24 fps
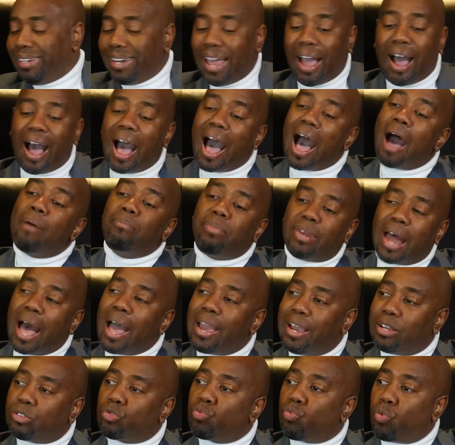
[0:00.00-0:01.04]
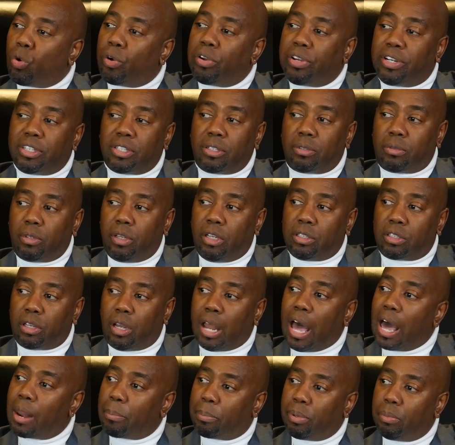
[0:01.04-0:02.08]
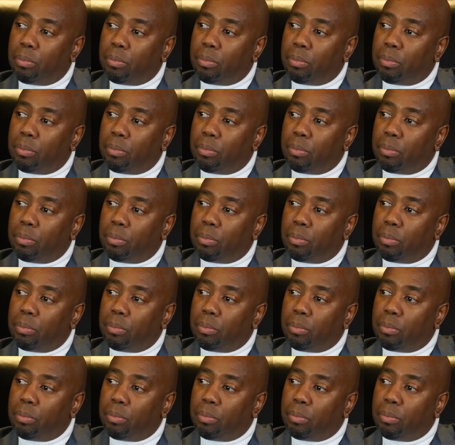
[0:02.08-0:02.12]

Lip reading: Now, I'm not as worried as a lot of